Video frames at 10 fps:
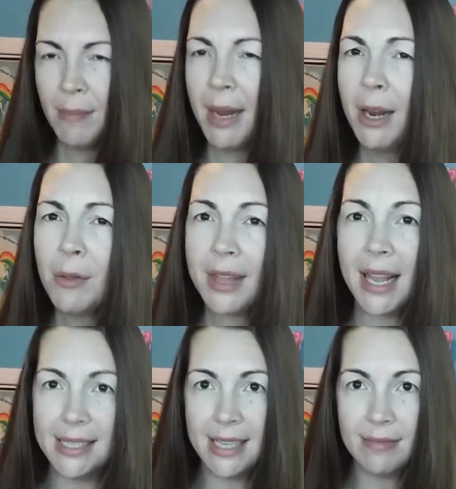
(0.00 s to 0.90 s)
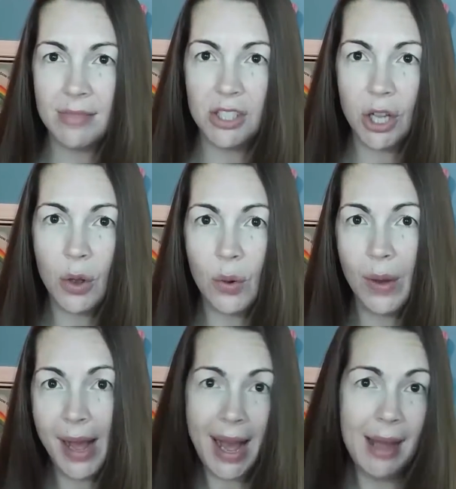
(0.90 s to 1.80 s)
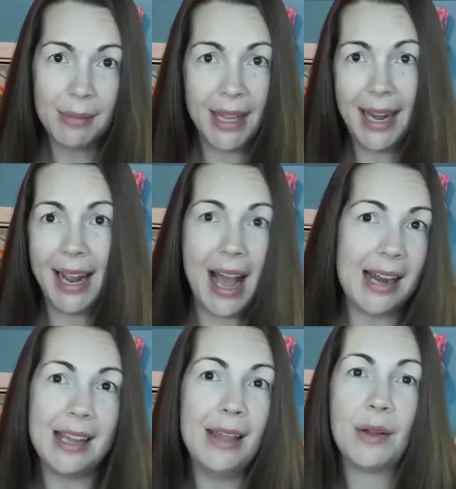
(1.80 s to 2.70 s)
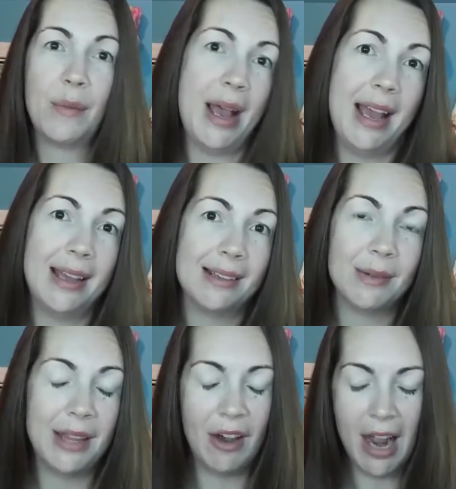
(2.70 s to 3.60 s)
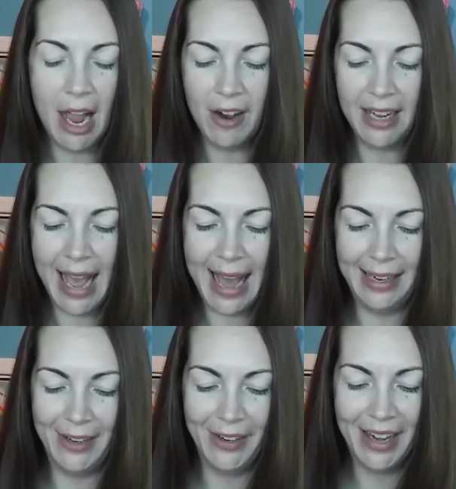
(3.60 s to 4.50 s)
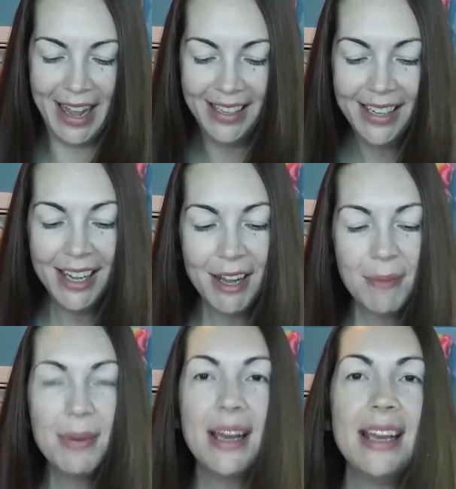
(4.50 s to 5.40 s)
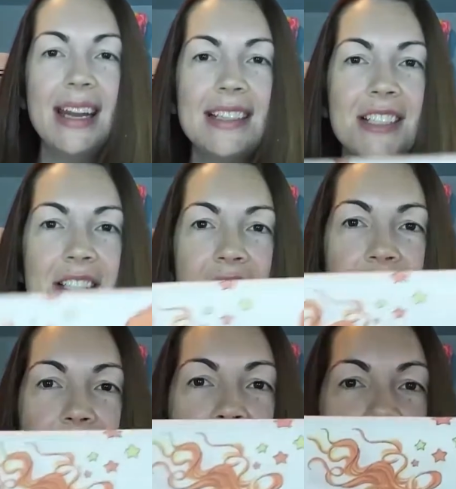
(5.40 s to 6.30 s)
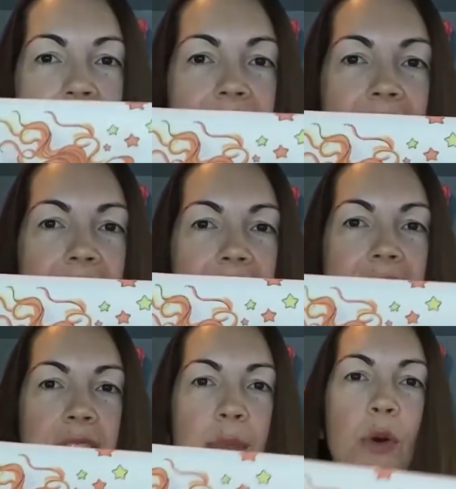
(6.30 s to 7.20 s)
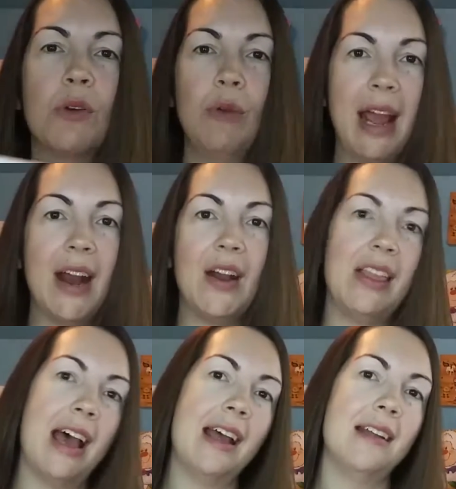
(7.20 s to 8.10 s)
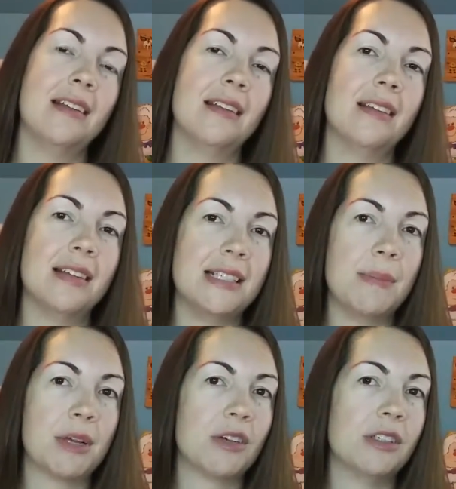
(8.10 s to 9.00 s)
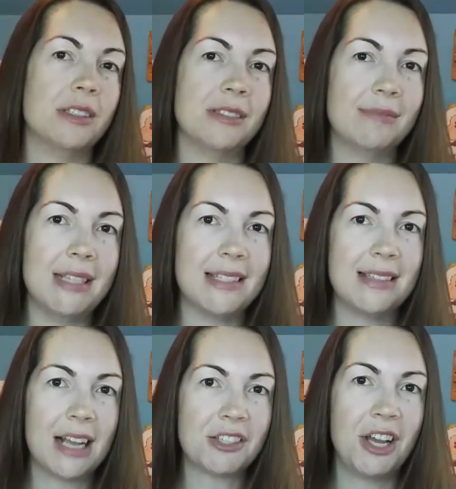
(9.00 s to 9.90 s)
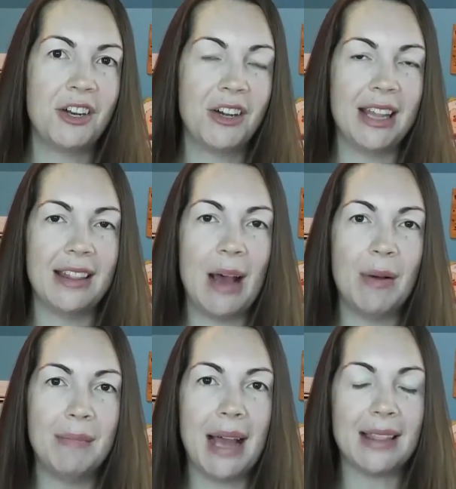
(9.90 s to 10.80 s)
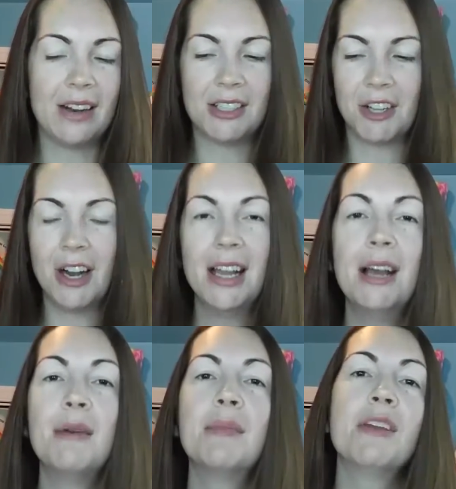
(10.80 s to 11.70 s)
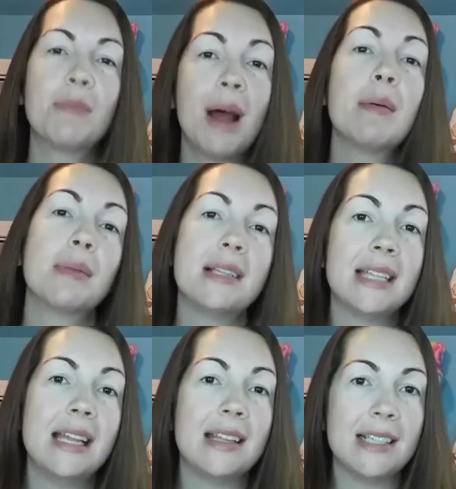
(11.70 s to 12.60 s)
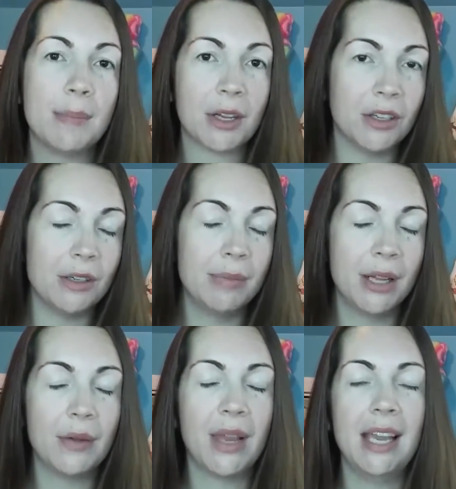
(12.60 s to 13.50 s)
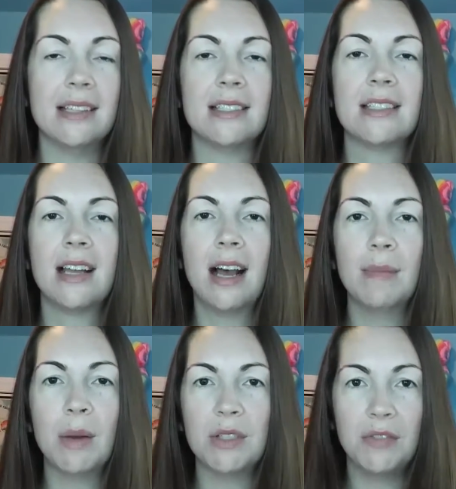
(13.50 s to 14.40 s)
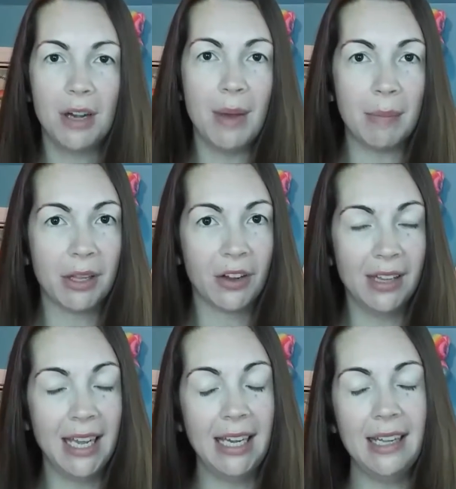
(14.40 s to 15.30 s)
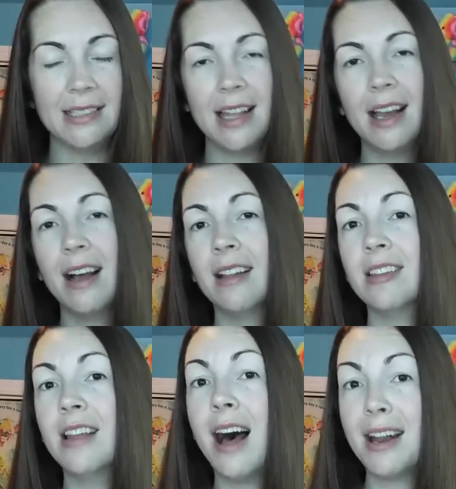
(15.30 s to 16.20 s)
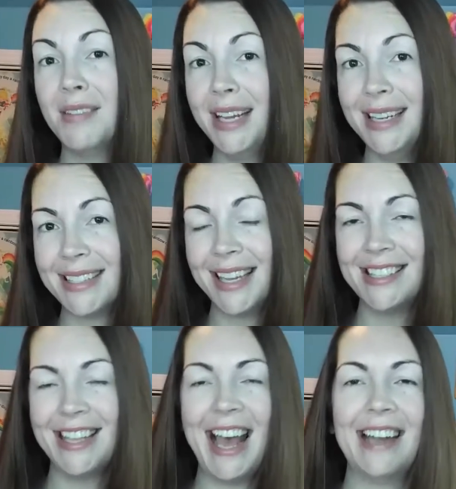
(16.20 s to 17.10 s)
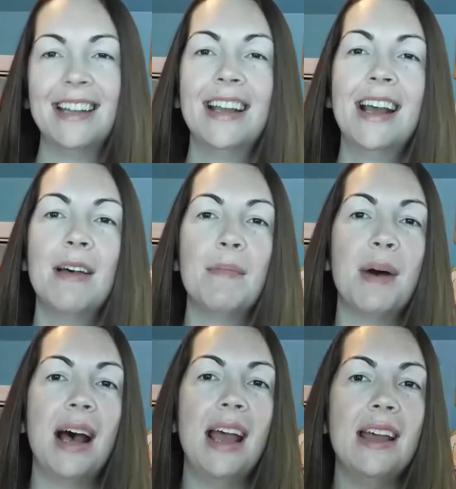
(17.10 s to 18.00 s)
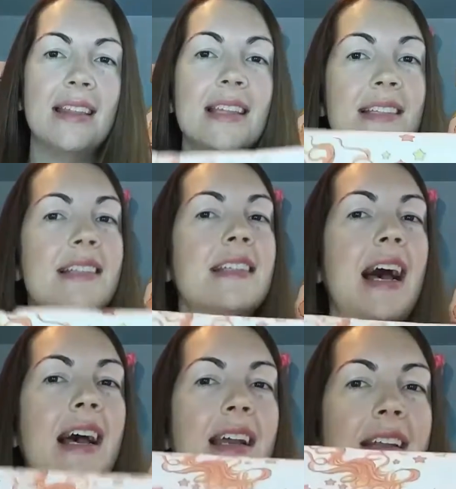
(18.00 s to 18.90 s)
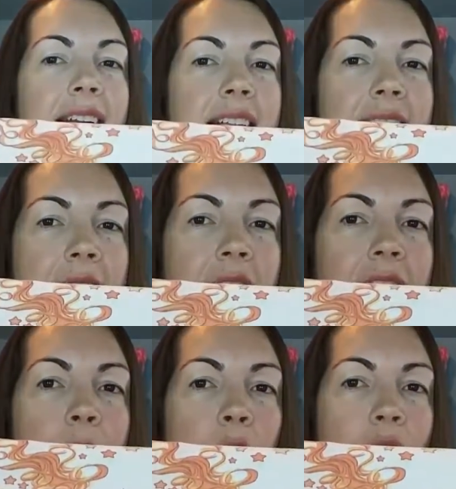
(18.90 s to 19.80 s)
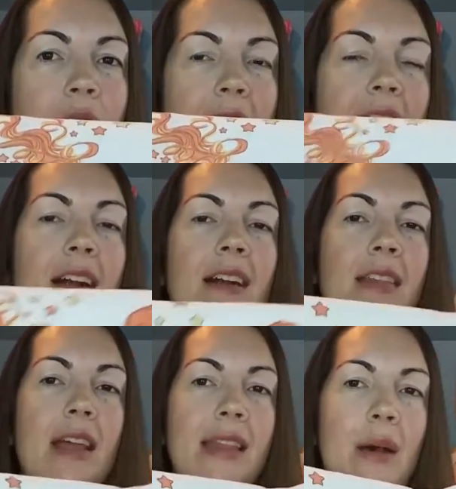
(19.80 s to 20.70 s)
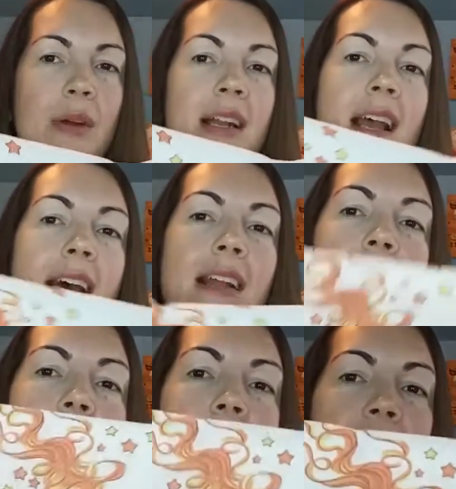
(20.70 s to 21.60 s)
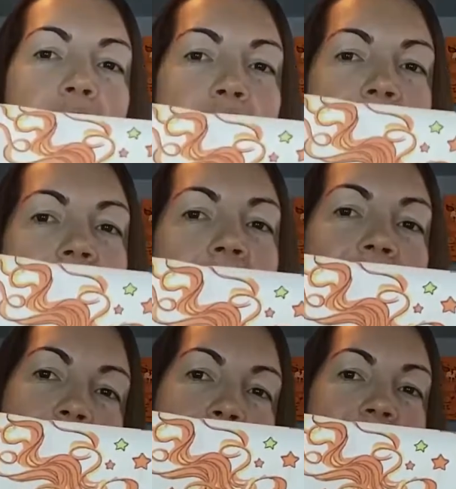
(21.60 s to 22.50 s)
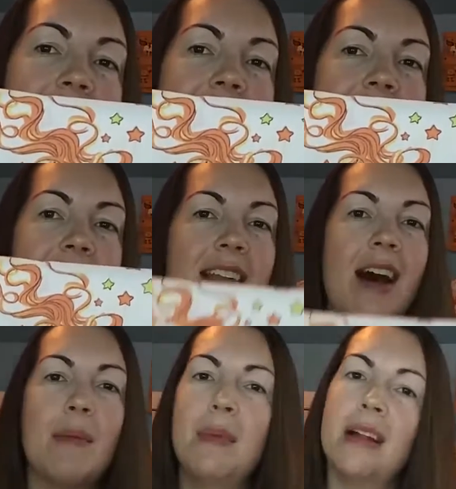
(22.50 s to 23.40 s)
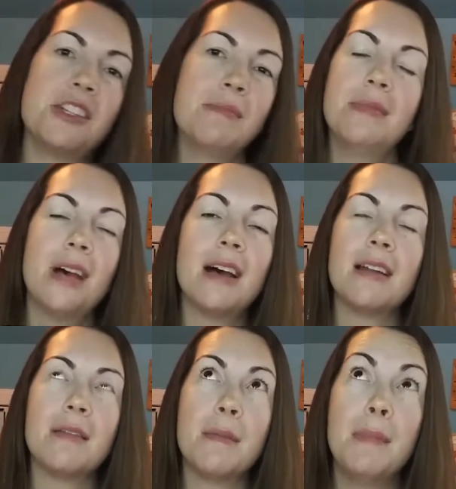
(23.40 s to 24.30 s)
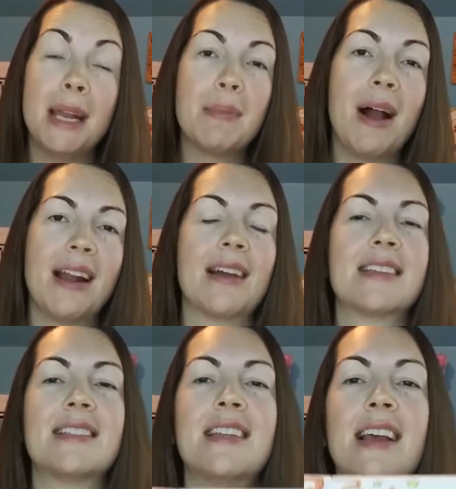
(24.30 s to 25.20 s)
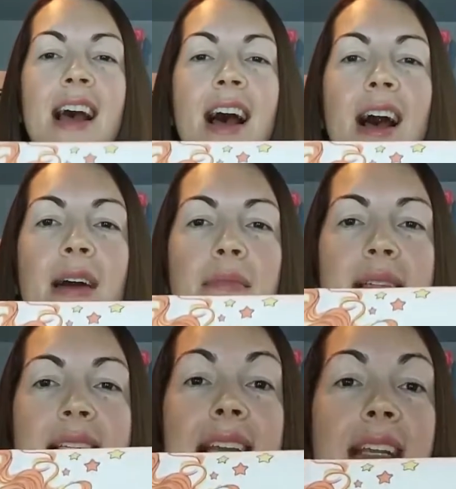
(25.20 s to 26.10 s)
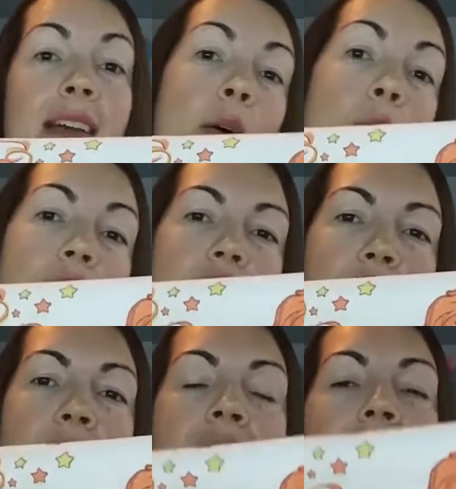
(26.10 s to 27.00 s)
But I don't think I did, so I'm glad I got it either way, whether I already had it or not. But it is just a cute design, and it is more rare than the typical, that's actually underneath that one back there, sorry. But you've probably seen the typical pillowcase that was very popular in the 80s that a lot of 80s kids had. But this design is definitely more rare than that one. And I love that it features indigo, because not many products did or do.